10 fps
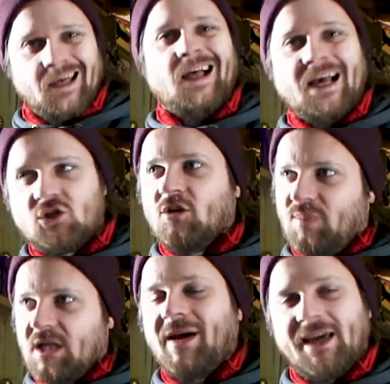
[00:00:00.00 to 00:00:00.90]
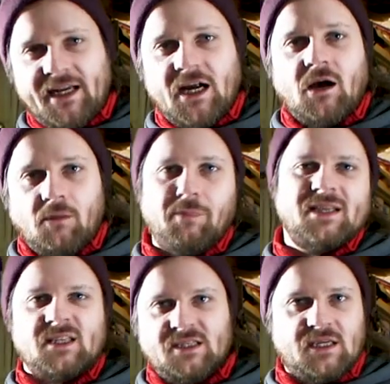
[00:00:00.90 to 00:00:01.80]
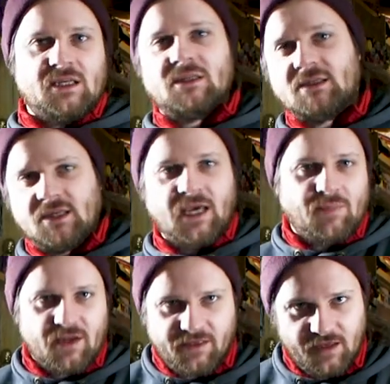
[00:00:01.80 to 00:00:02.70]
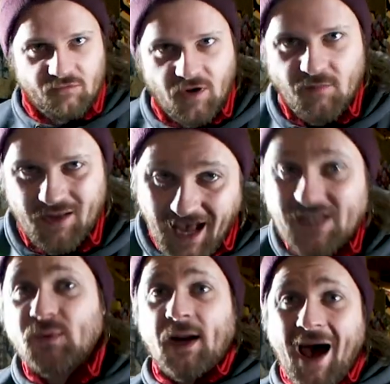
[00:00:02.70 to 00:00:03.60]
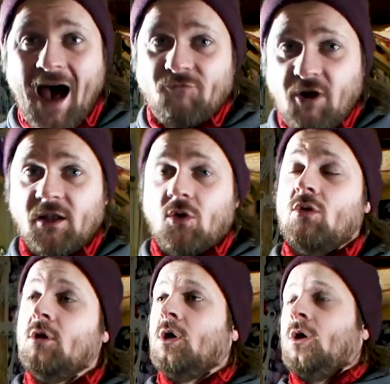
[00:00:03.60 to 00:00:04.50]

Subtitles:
like, the last two have been a bit kind of businessy type of thing, right? But that's where I'm at right now.